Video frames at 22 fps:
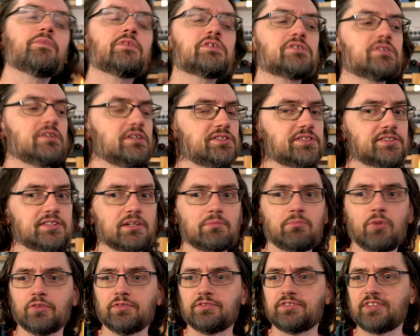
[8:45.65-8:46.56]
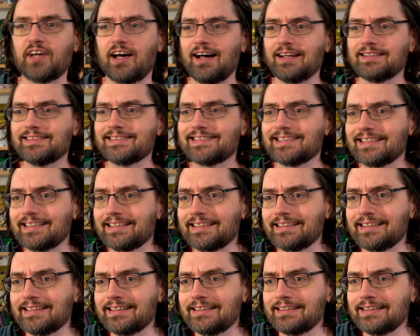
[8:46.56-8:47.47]
so this is the
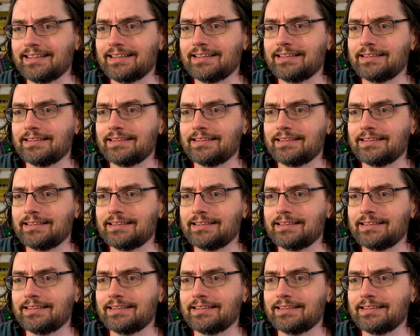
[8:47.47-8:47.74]
Mondata